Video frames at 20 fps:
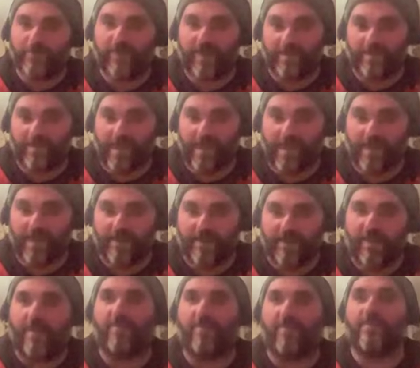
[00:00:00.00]
trying to make
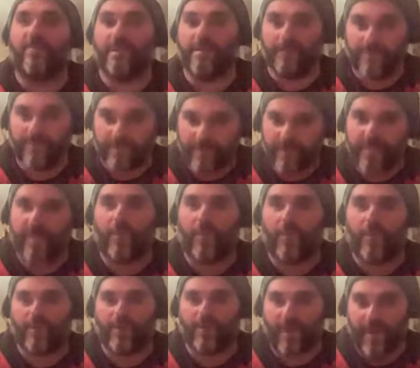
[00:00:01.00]
in the simplistic
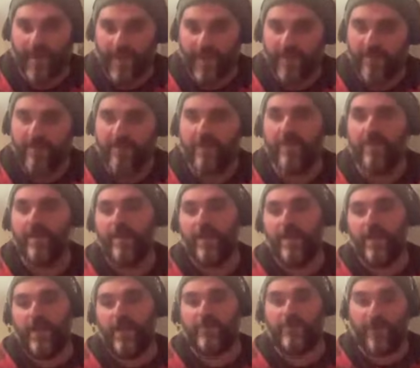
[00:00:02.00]
way you can,
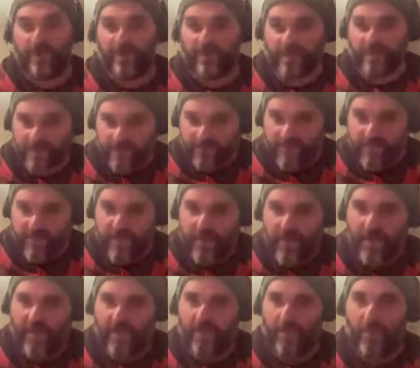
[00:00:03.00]
and trying to deliver
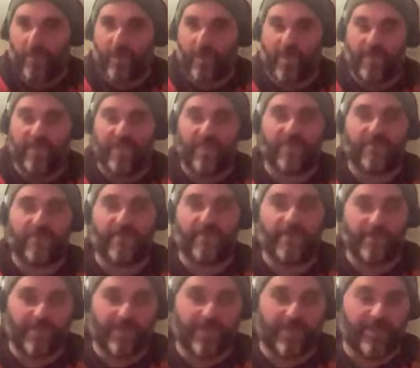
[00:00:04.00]
that in a way that's actually
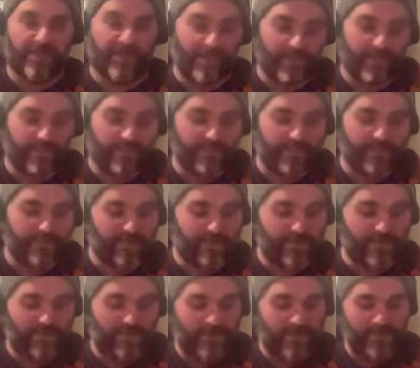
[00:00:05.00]
easily accessible.
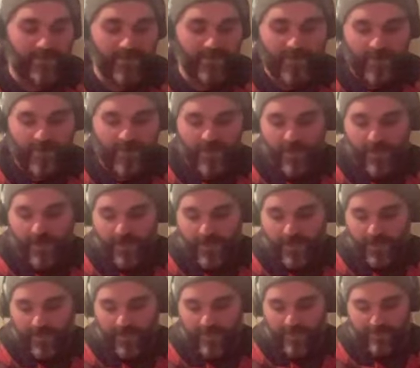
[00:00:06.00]
So for
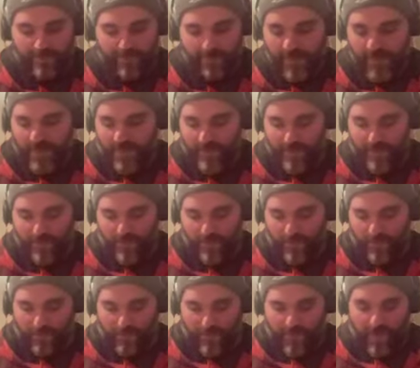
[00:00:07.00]
the
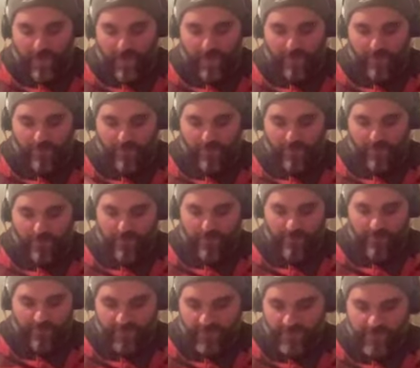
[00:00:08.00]

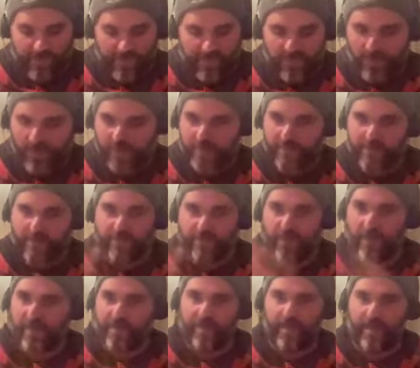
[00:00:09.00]
NDIS workshop, we
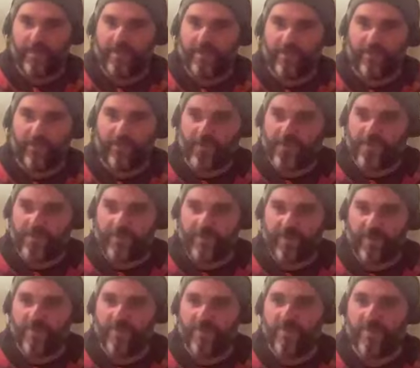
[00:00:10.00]
broke it down into three
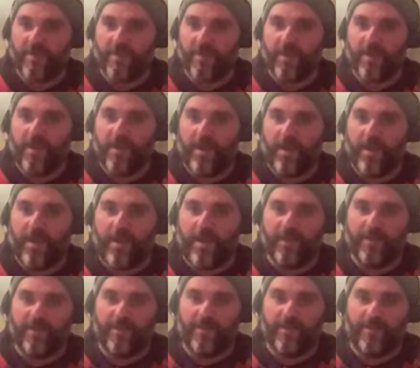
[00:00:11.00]
streams.
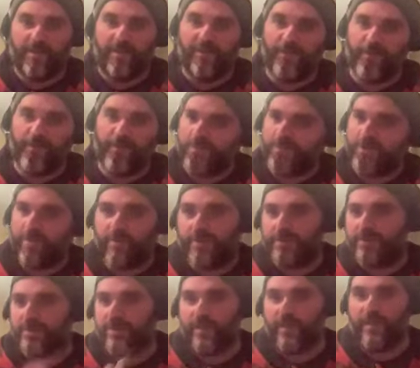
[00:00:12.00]
And the first stream
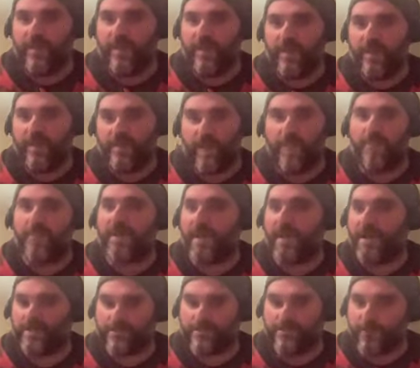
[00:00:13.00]
was, you know, the
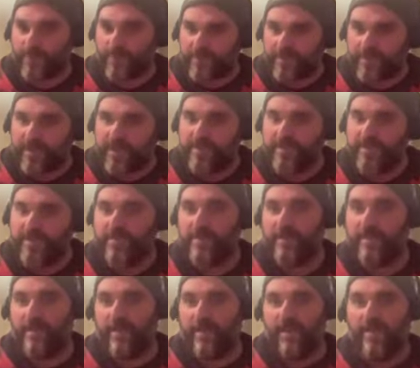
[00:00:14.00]
application process.
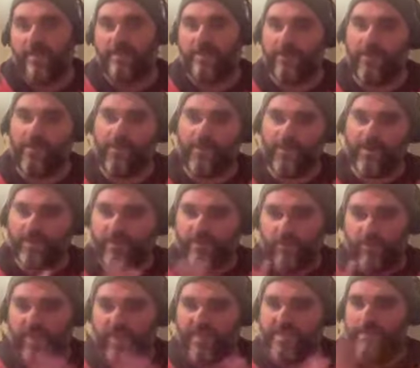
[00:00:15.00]
And so
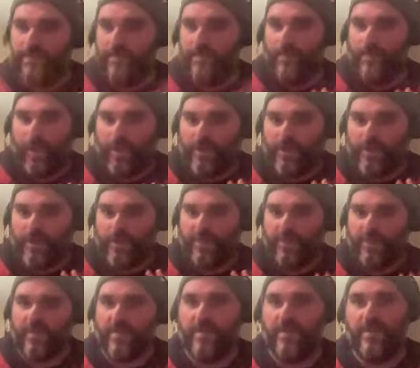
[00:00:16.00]
we had separate
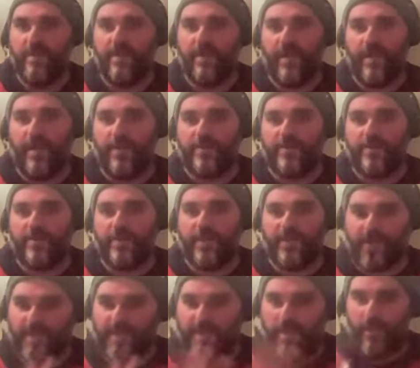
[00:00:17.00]
workshops. And just
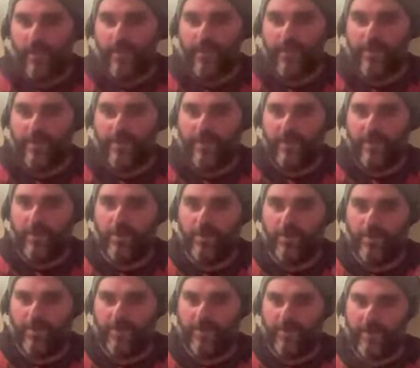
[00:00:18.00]
like that's how we
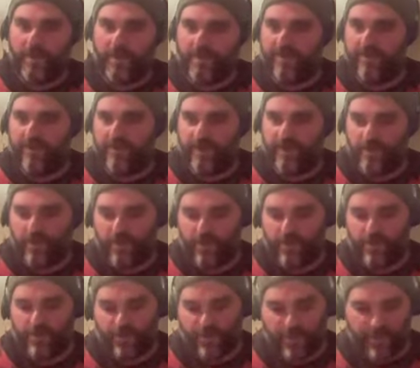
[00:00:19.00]
incorporated easy read as
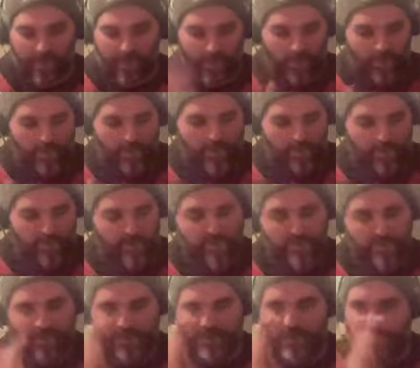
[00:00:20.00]
well. So in our workshop, it
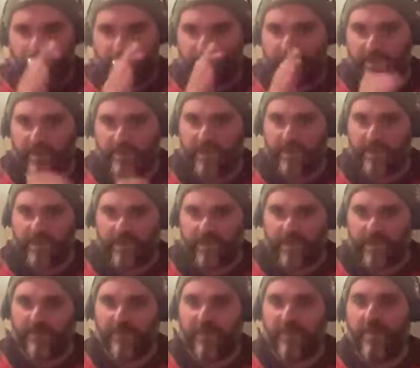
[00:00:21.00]
was very simplistic
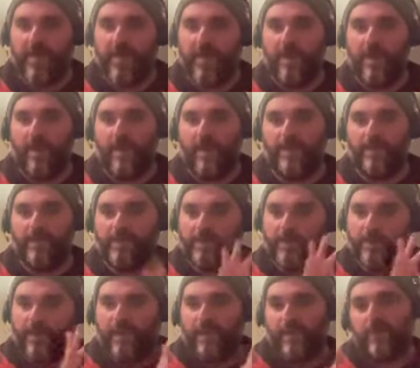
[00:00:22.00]
stuff.
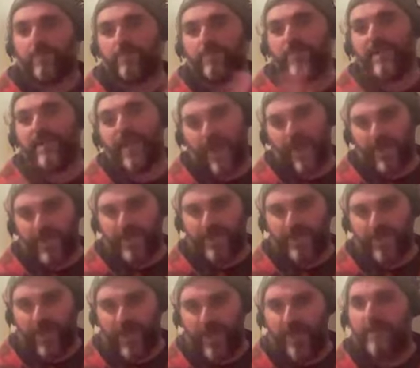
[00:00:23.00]
It was pretty cut and
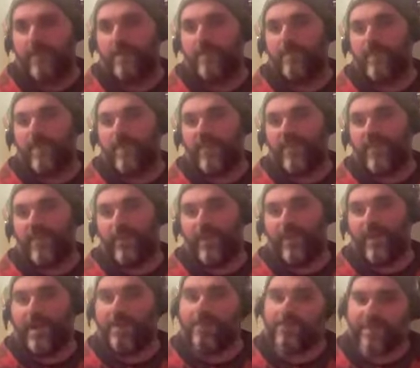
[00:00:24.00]
dry. But I think
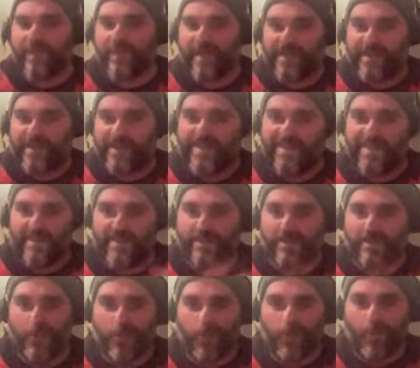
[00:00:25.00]
when it comes to the NDIS,
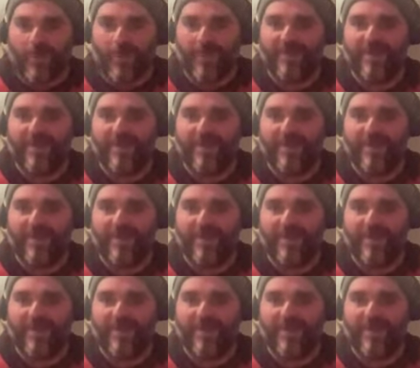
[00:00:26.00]
there's